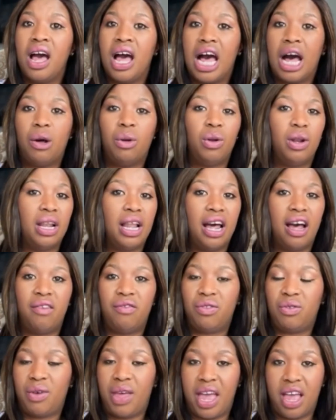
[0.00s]
I would love
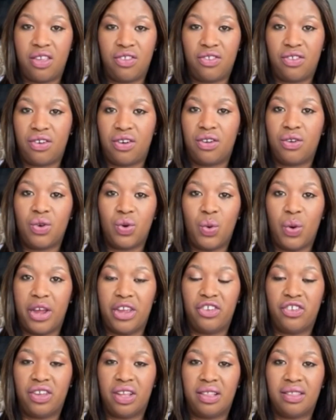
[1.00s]
to answer your
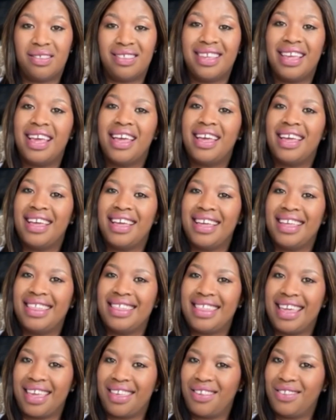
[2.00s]
questions.
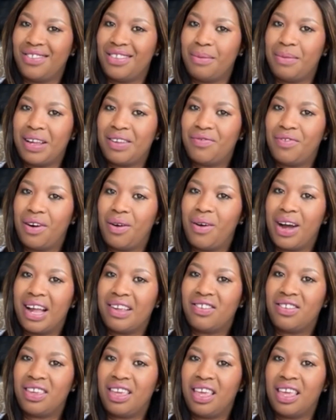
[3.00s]
Thank you so much for
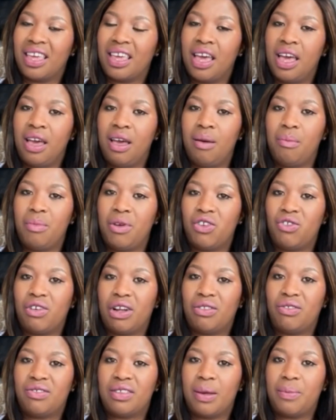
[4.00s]
watching. Be sure
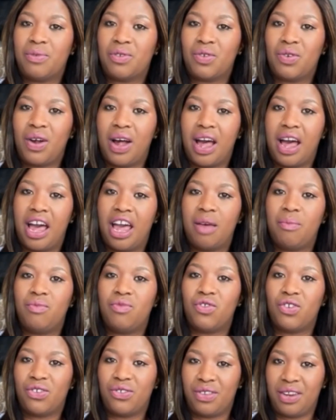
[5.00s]
to subscribe.
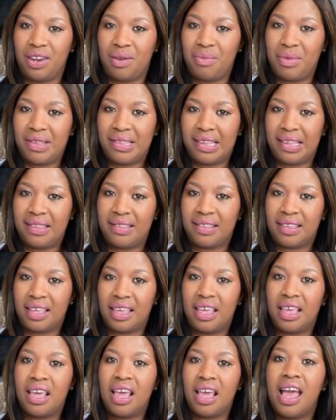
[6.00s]

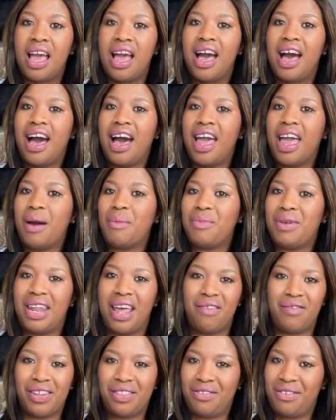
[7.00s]
Joselyne. I am
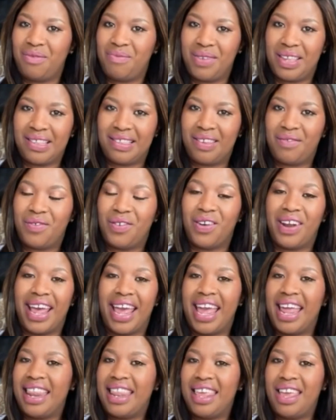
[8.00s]
never too busy for
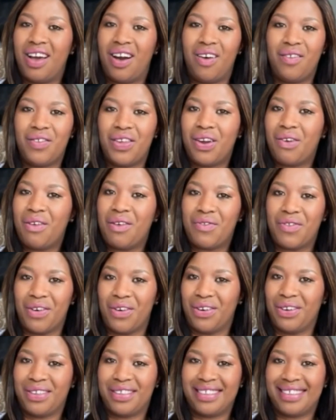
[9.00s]
any of your
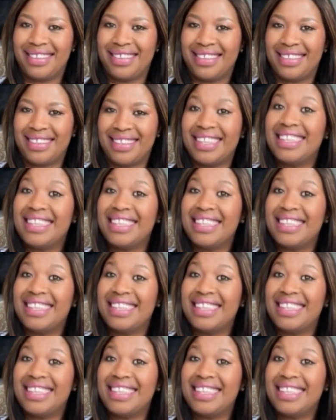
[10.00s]
referrals.